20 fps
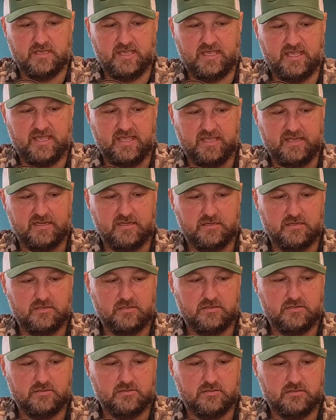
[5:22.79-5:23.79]
And
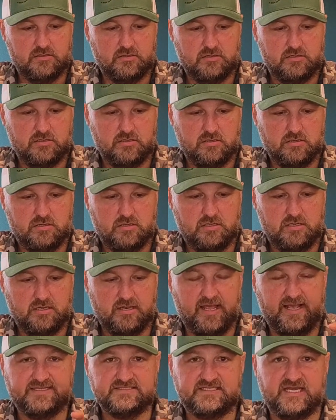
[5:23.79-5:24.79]

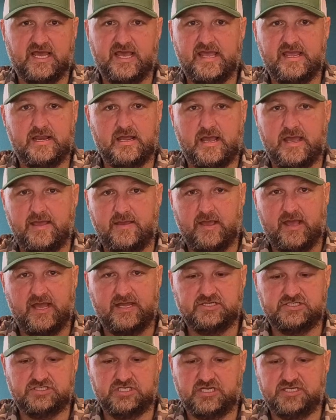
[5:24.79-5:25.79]
last night,
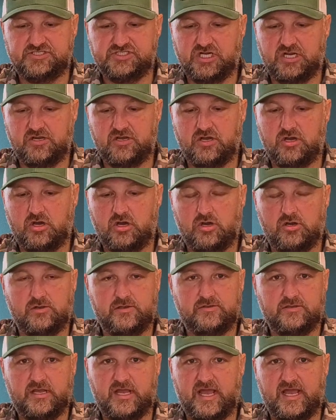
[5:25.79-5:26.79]
I shot a
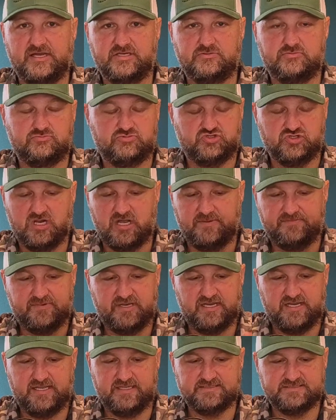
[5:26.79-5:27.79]
hog. I dropped
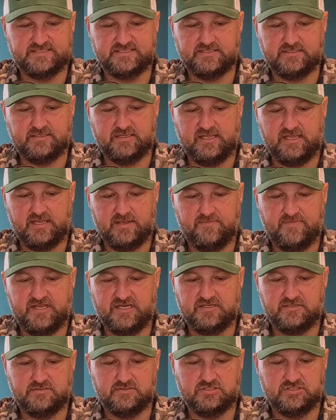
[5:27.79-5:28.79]
it instantly. I
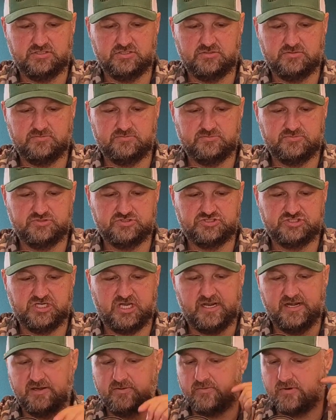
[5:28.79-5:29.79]
mean,
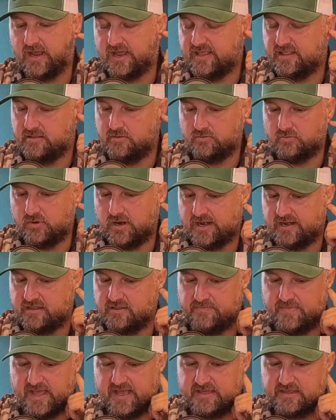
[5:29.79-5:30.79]
shot it right in
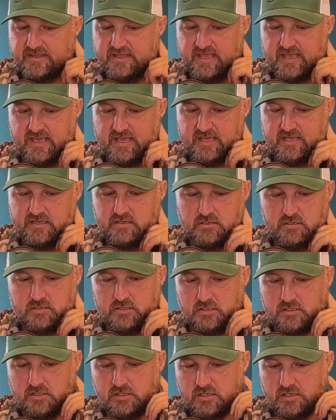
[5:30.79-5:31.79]
the back of the head,
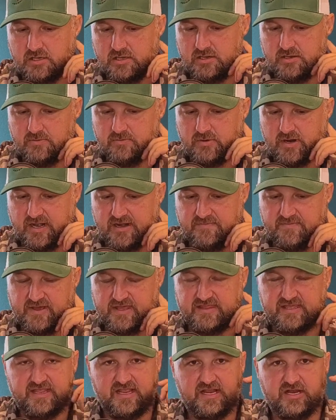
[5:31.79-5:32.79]
right up
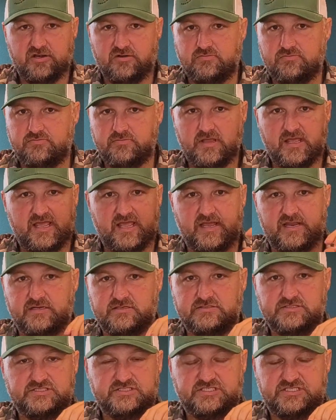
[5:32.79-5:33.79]
by the ear,
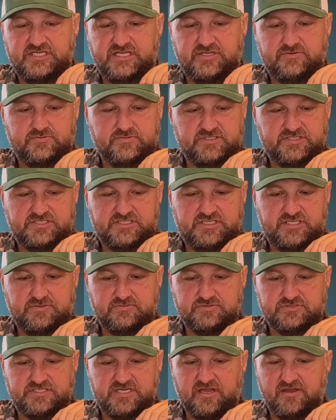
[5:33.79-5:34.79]
and she
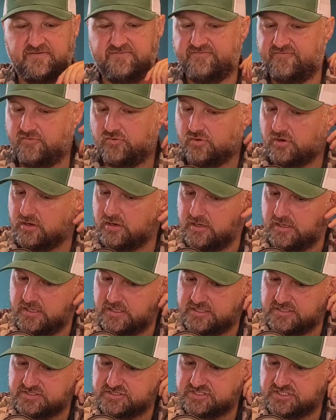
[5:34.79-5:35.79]
was done for.
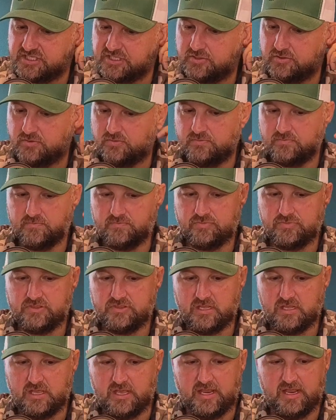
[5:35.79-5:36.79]
So
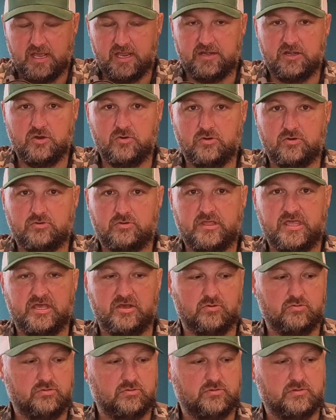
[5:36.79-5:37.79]
I know it'll
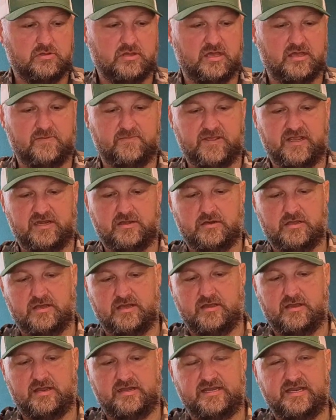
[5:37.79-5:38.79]
kill. I mean,
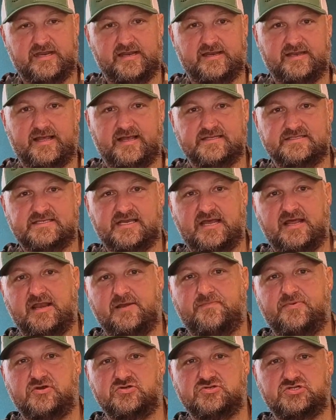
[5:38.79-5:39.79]
I did it last night.
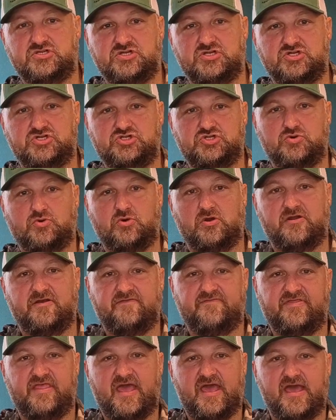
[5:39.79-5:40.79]
I posted a short
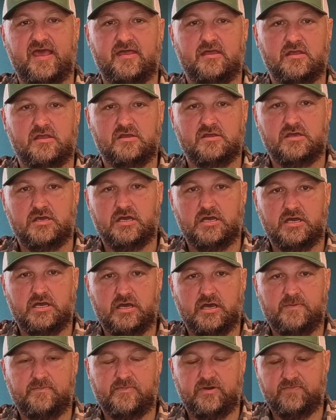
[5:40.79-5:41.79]
of that.
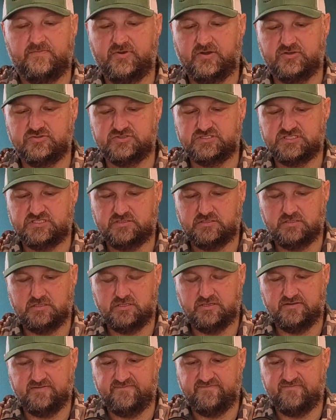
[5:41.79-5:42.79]
I'm going to post
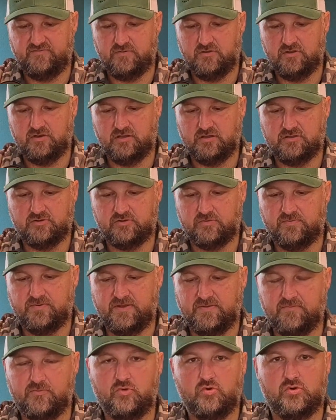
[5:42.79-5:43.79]
a little
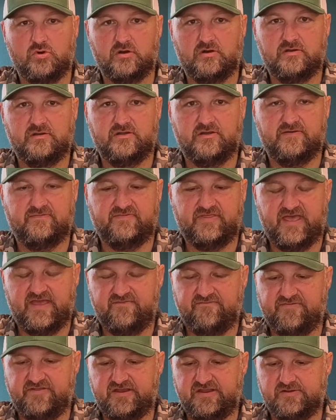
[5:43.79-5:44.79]
bit more of
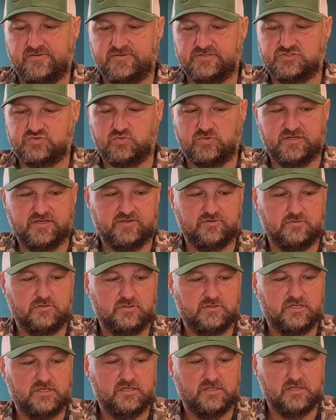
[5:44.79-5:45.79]
that video as well.